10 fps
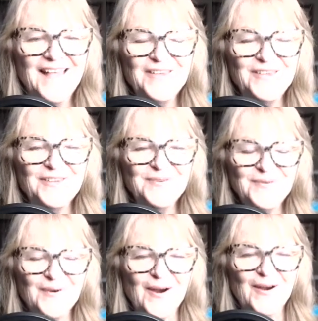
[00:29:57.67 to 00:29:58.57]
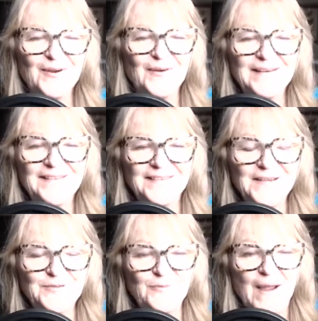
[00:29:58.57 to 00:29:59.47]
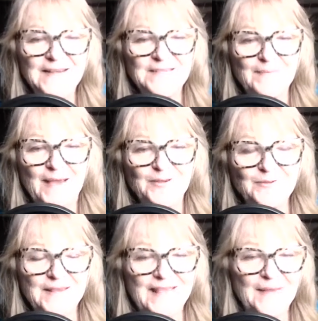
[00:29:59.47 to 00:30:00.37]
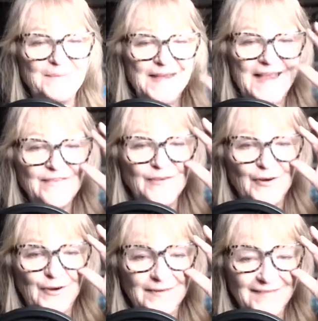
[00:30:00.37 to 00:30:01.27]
you are going to think twice about doing that behavior.